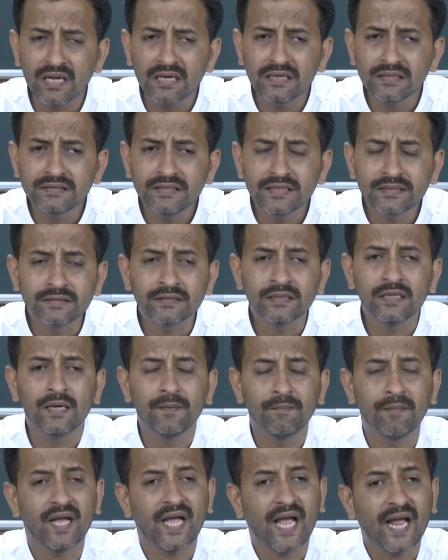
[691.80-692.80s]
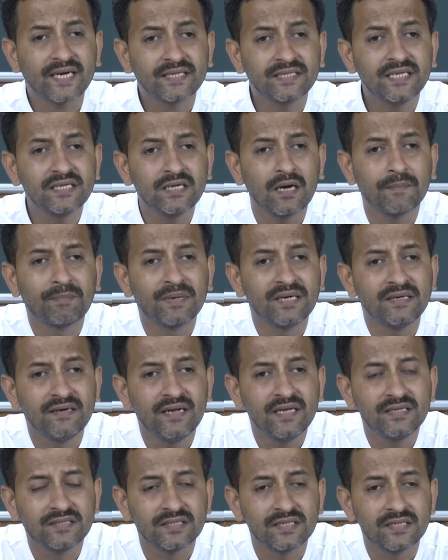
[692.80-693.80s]
that by acting upon
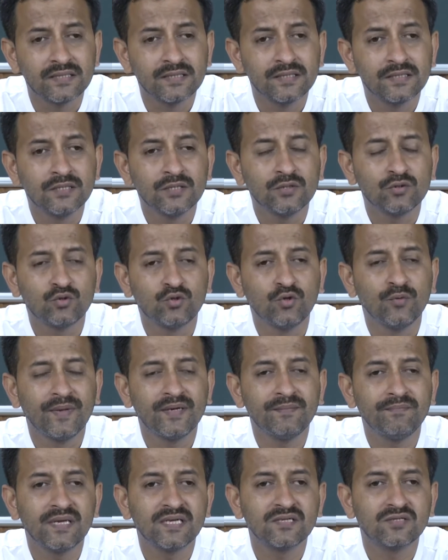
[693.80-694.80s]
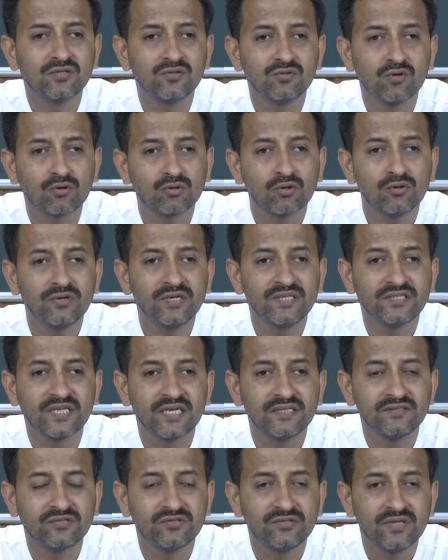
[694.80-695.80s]
nature, human beings not only
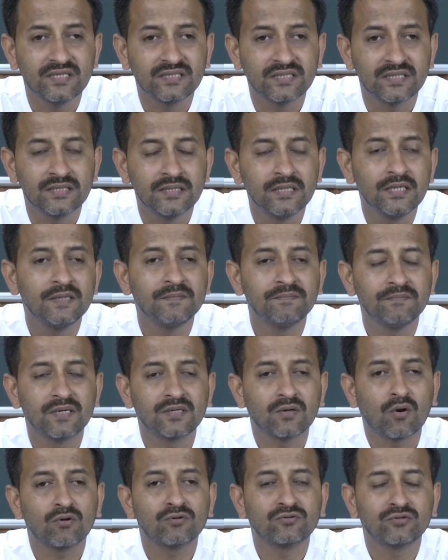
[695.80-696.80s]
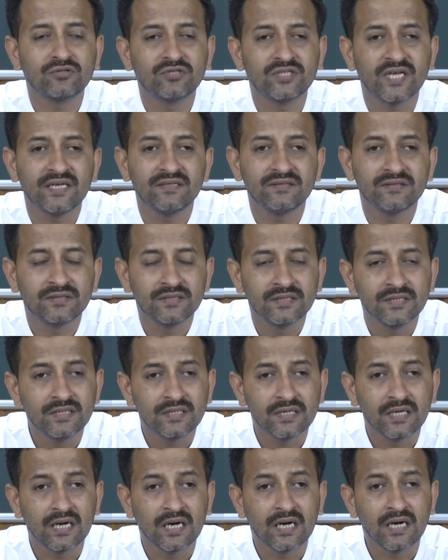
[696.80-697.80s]
change nature, but also change
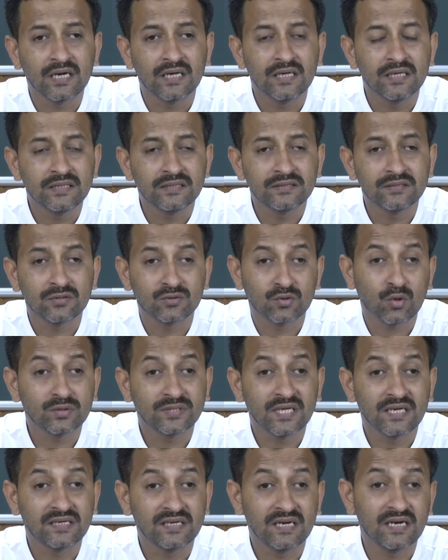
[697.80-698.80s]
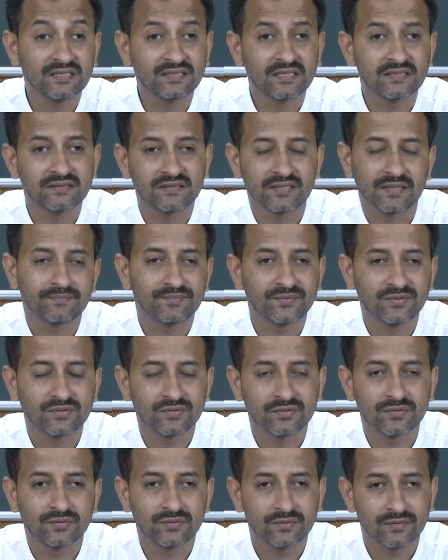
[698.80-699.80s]
the social
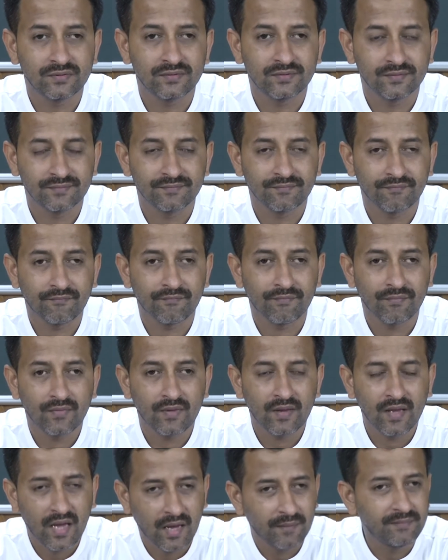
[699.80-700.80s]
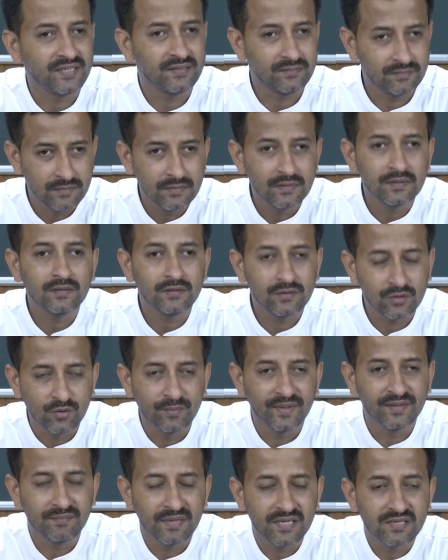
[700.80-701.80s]
relationships. I mean,
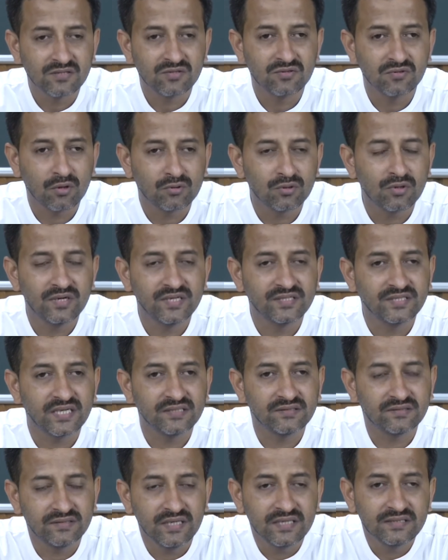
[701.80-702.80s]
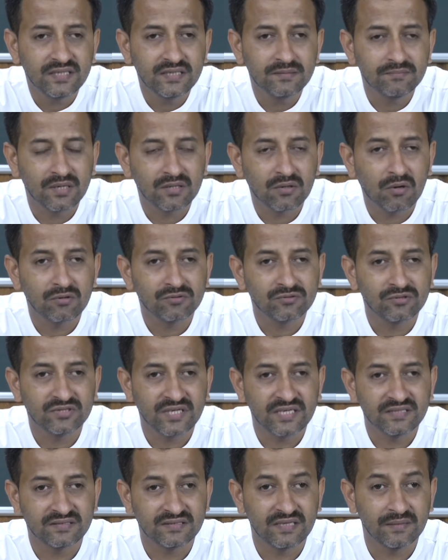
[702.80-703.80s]
human beings not only change nature, but also
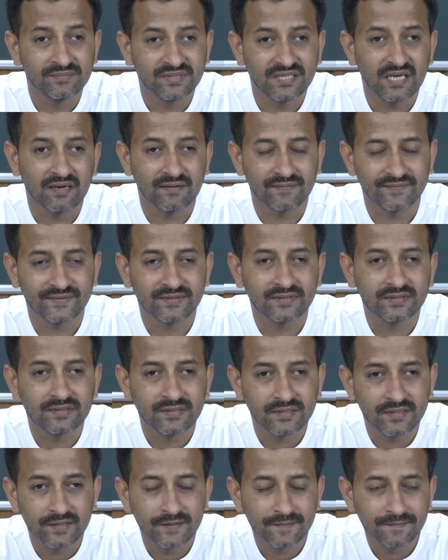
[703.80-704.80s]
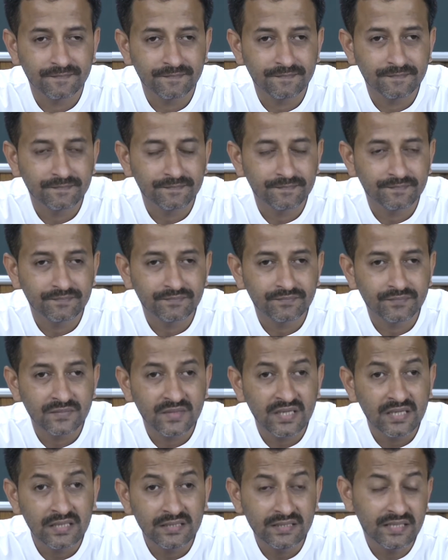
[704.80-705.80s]
change themselves.
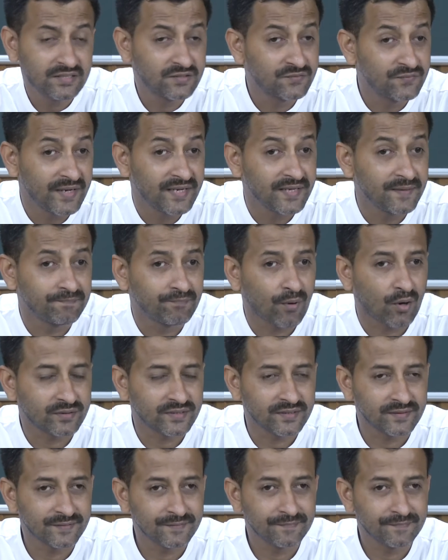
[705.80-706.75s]
That is very important.